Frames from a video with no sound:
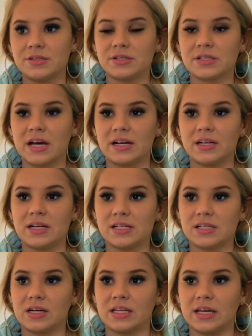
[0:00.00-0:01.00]
She just kind of
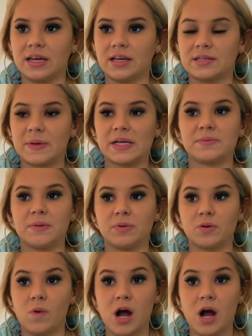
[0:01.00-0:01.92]
does her thing, expects people to